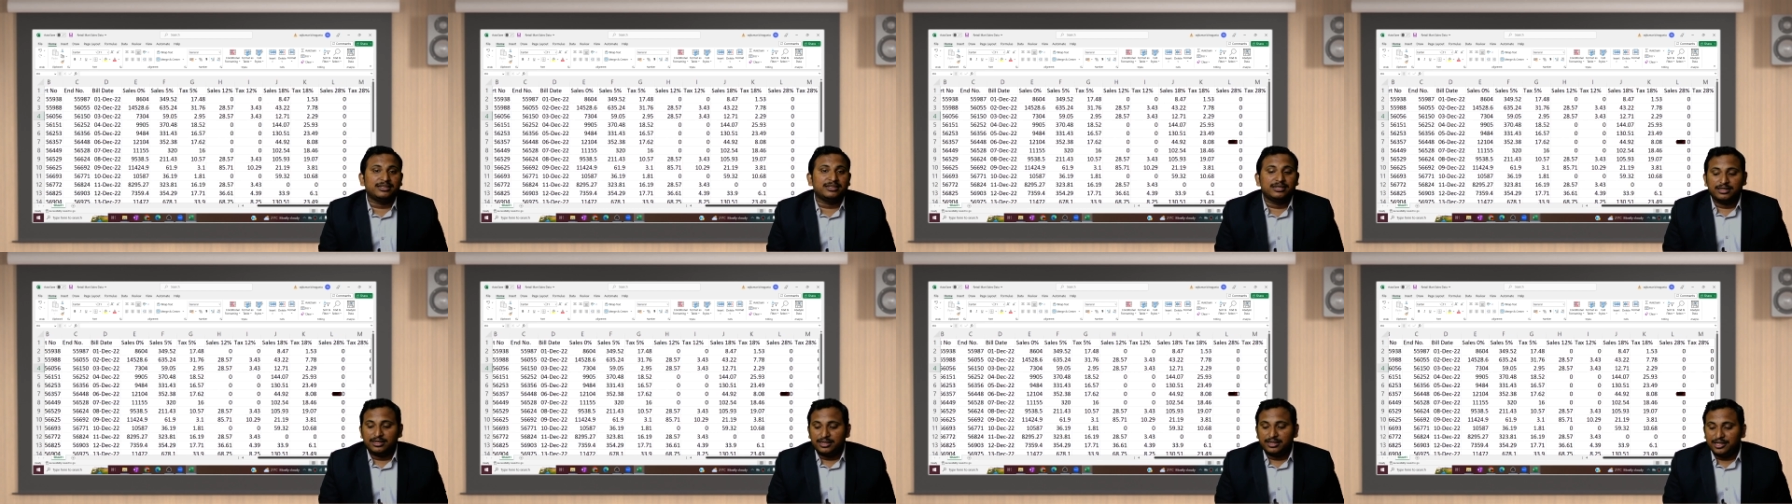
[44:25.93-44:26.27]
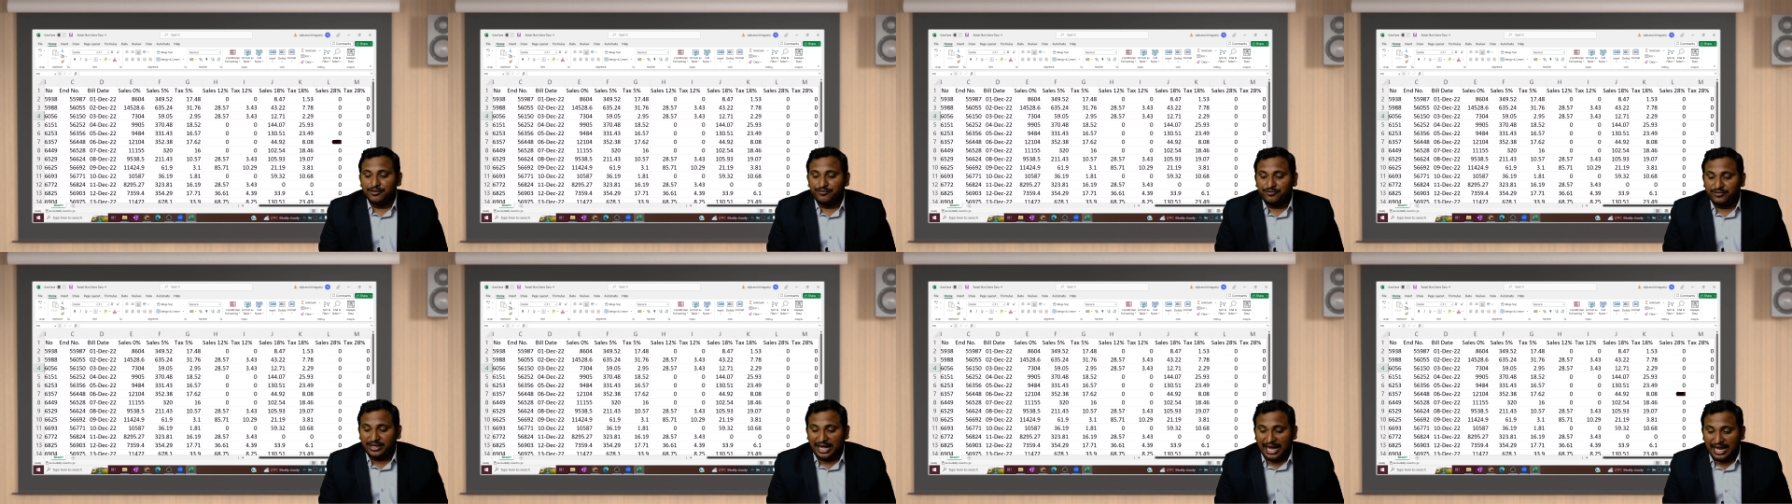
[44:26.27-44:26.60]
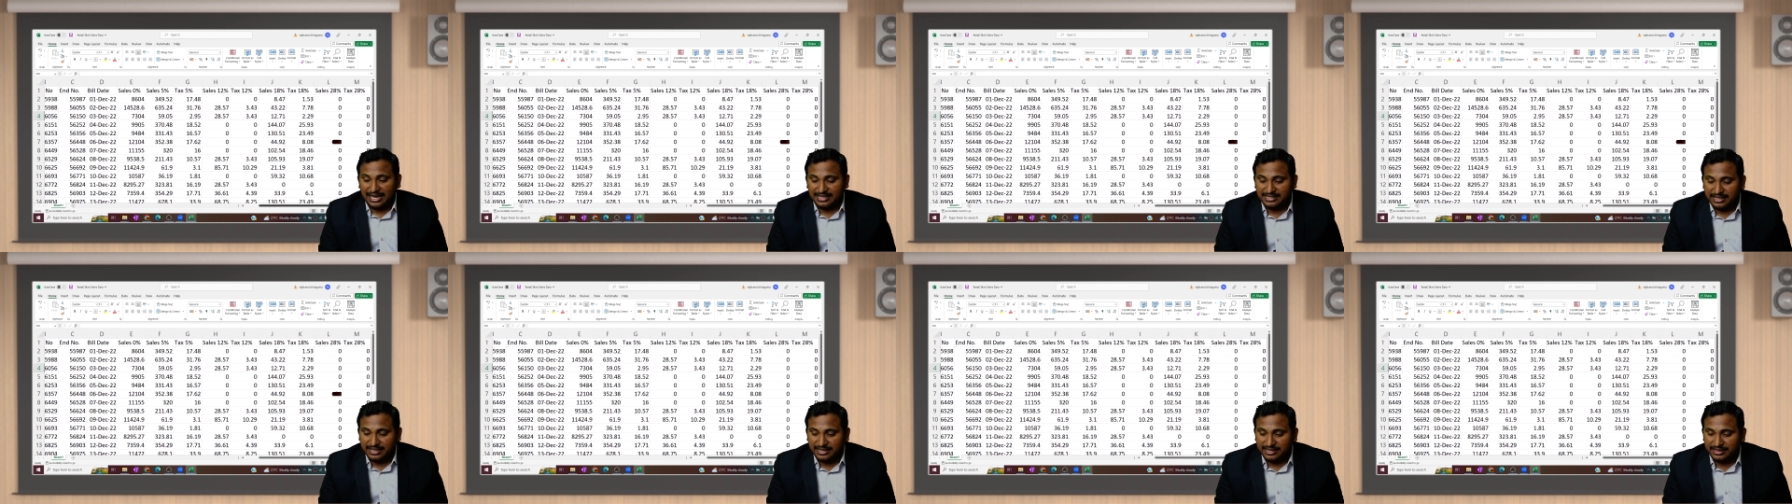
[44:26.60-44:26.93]
if tax
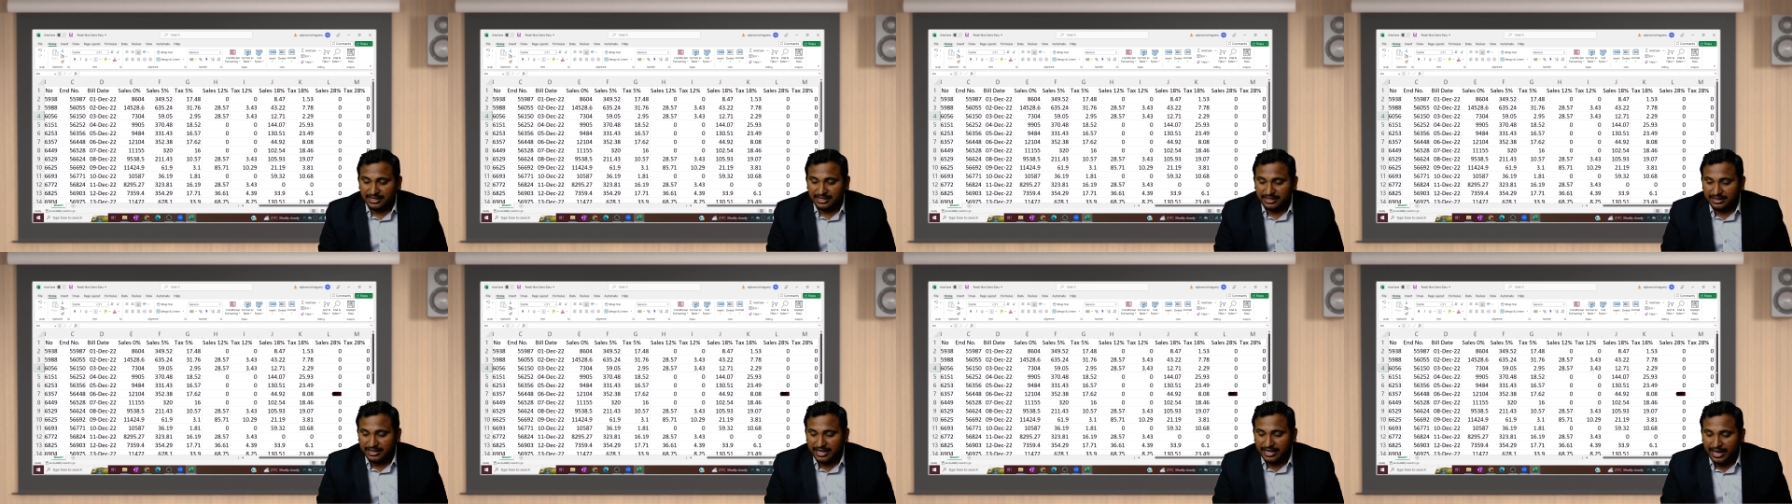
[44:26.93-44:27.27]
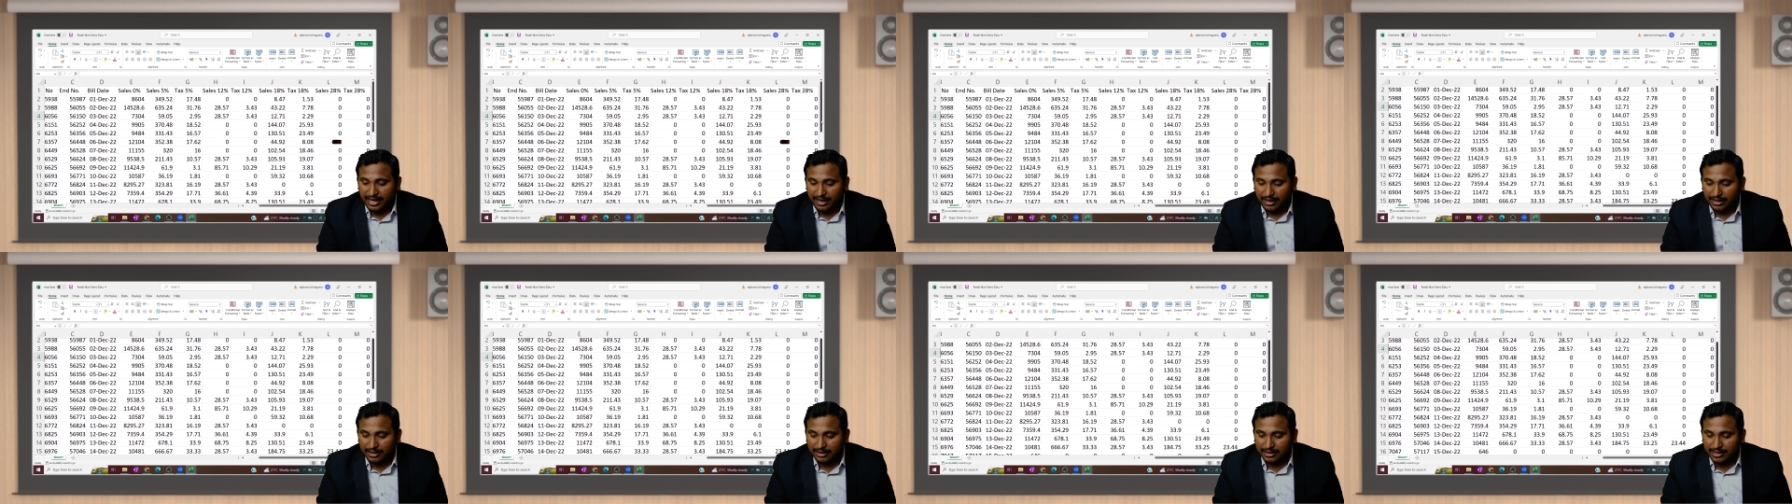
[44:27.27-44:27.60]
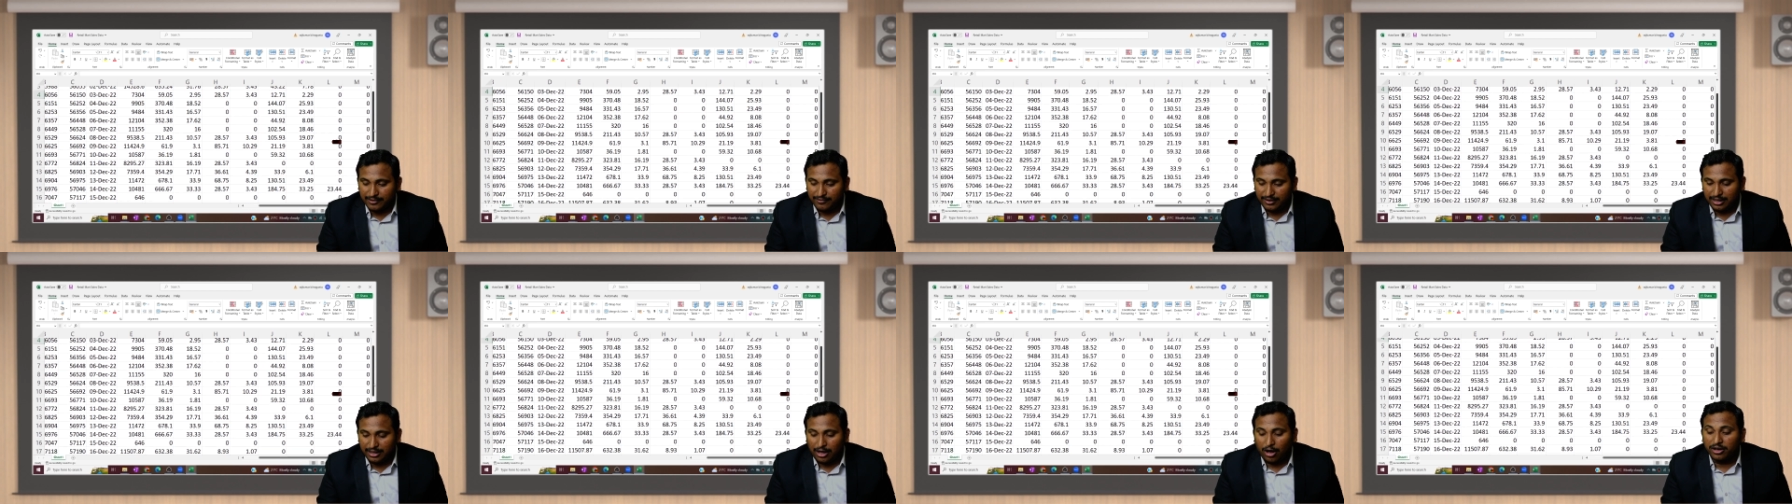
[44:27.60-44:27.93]
anything there, they will
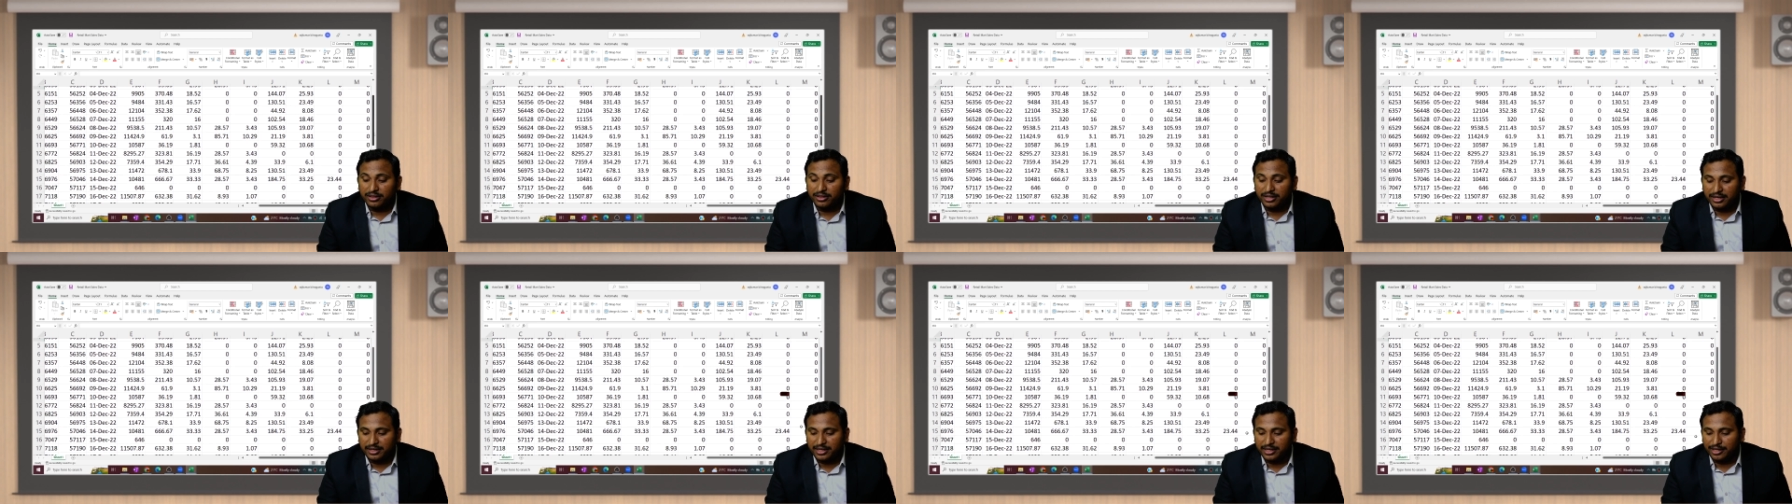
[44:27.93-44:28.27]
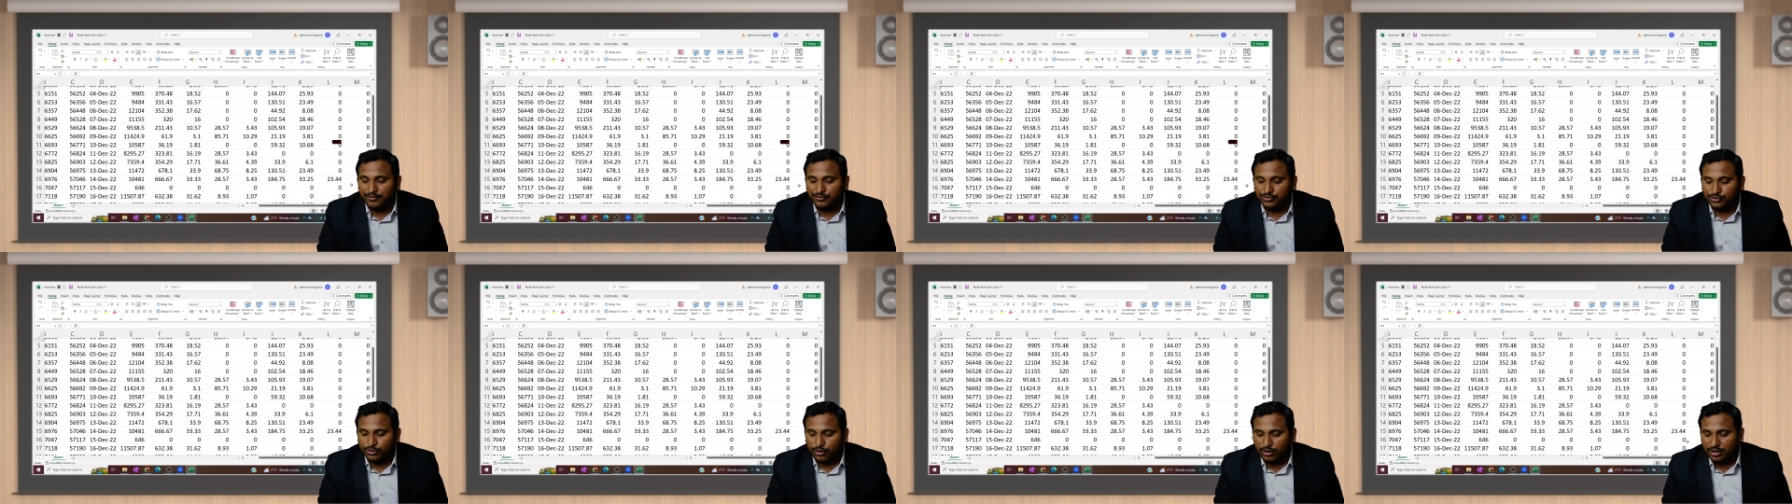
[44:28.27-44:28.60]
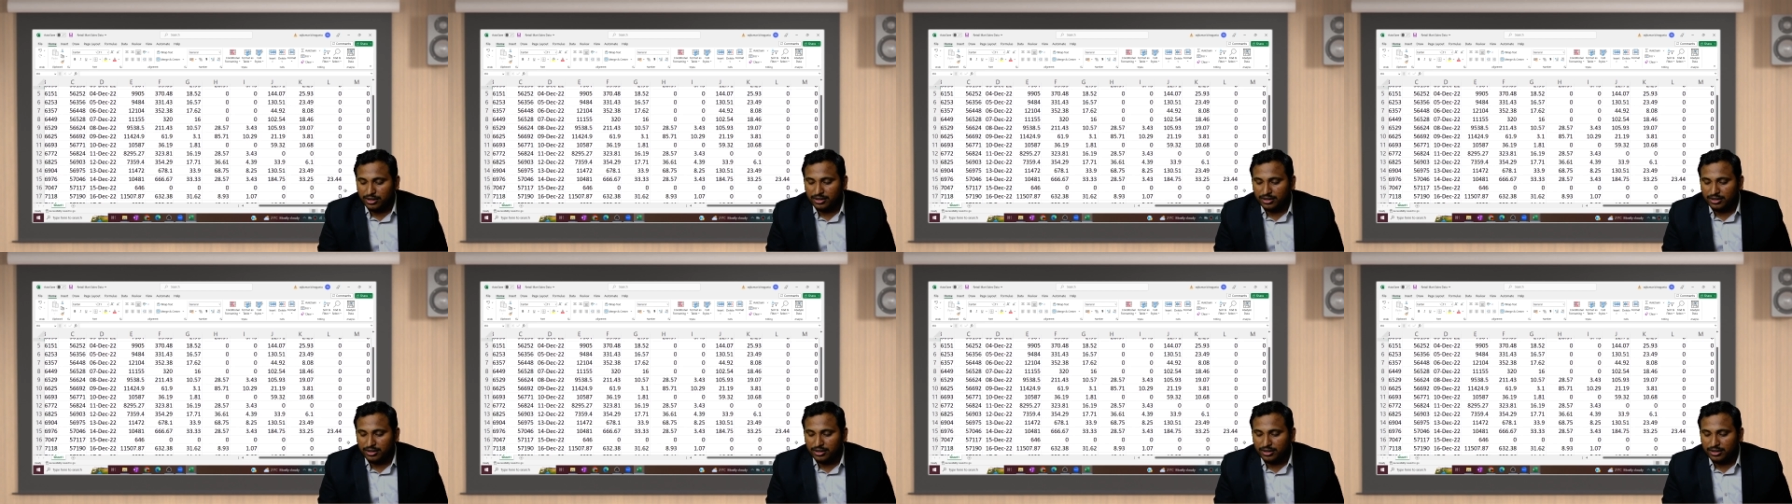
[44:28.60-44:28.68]
on that day it's sold,